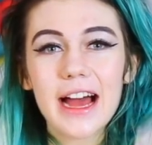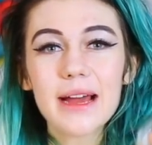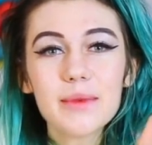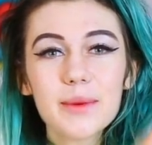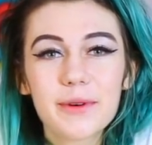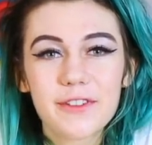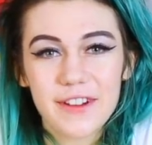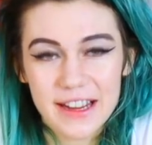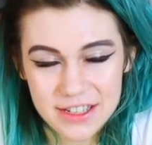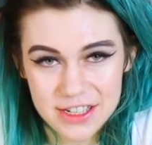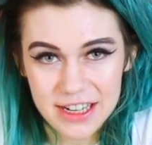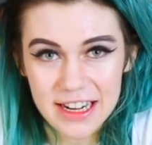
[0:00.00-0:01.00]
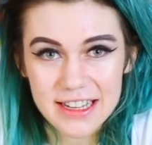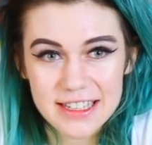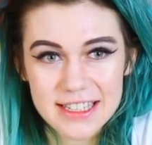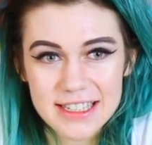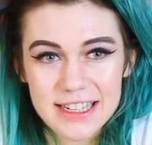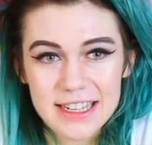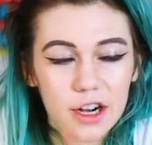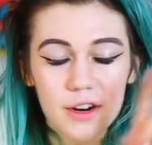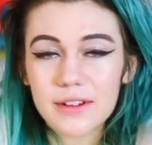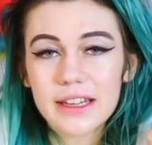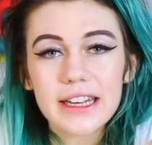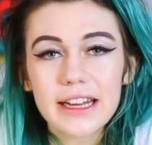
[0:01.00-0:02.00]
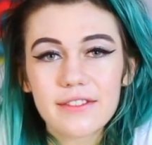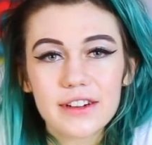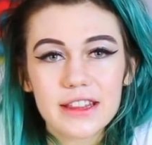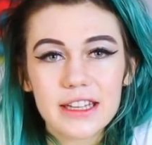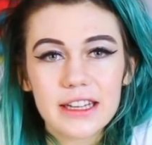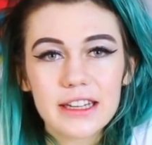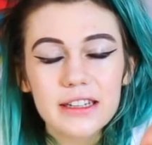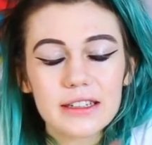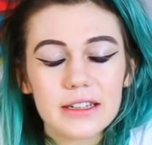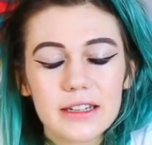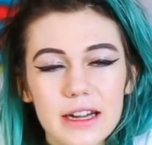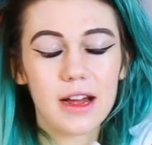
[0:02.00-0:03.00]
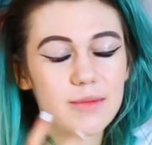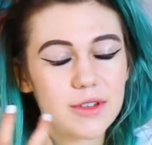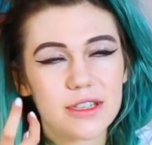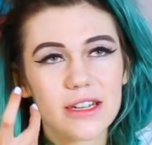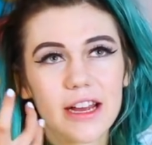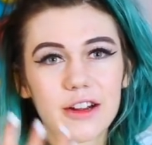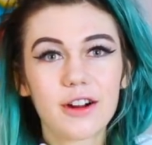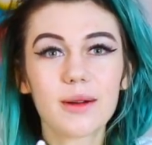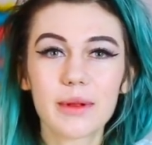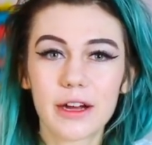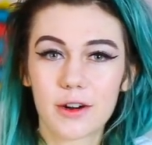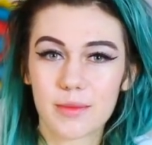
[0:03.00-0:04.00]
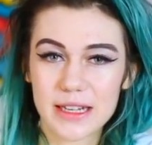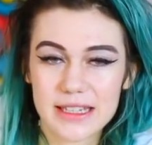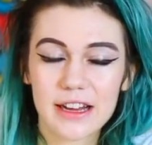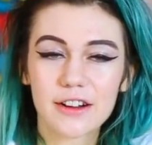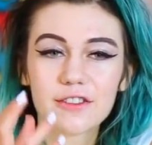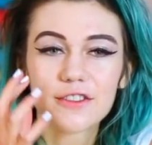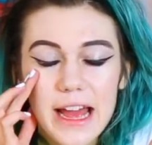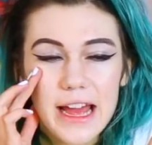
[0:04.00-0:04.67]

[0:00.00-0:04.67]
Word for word: I'm a perfectionist, overthink everything, I'm just incredibly hard on myself.